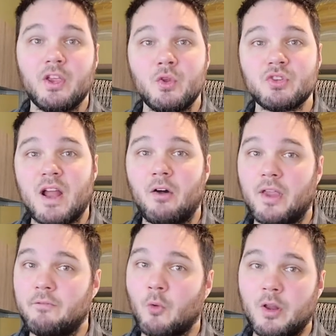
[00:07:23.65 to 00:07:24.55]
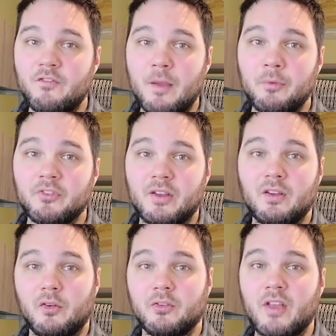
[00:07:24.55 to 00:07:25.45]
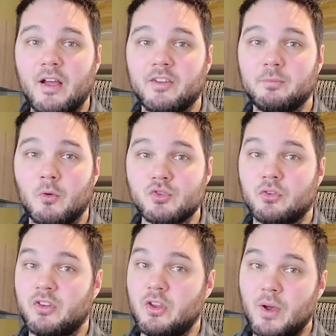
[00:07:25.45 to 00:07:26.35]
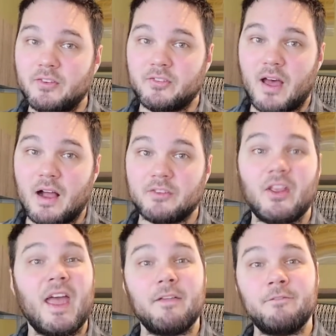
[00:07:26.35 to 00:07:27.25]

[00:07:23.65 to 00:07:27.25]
you should allocate 45% of your stock exposure to US stocks